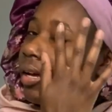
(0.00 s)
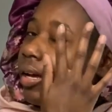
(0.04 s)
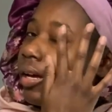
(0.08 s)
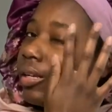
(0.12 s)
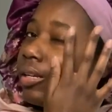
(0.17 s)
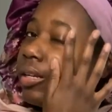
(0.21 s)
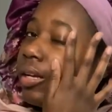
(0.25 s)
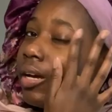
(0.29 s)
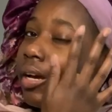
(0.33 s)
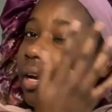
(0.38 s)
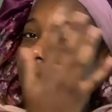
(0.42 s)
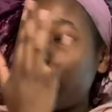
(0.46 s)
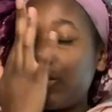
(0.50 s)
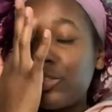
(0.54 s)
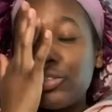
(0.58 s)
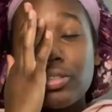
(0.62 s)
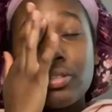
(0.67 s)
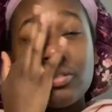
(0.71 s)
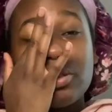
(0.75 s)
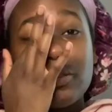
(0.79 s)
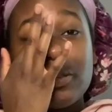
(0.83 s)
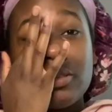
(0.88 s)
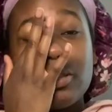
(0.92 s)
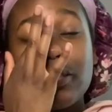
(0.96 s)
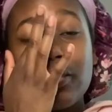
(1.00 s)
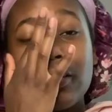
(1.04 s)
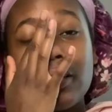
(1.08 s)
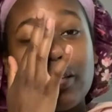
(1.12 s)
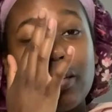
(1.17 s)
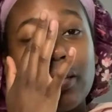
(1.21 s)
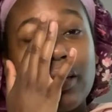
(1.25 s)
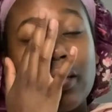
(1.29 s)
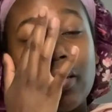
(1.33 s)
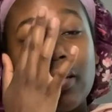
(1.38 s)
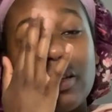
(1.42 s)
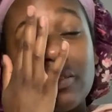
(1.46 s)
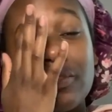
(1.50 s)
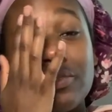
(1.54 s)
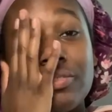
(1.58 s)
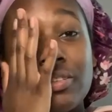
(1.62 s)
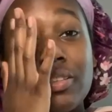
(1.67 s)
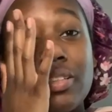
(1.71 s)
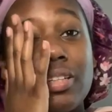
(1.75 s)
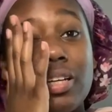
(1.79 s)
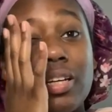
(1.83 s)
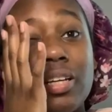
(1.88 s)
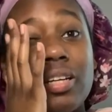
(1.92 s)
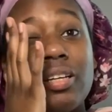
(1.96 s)
I did eyeshadow look and I
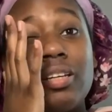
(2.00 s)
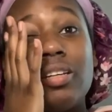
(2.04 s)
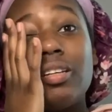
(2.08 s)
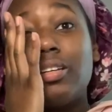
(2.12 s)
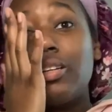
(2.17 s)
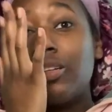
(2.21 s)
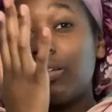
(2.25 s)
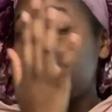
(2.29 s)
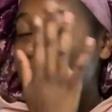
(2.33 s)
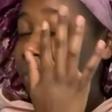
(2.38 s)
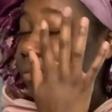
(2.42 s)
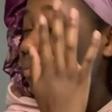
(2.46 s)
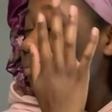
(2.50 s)
feel like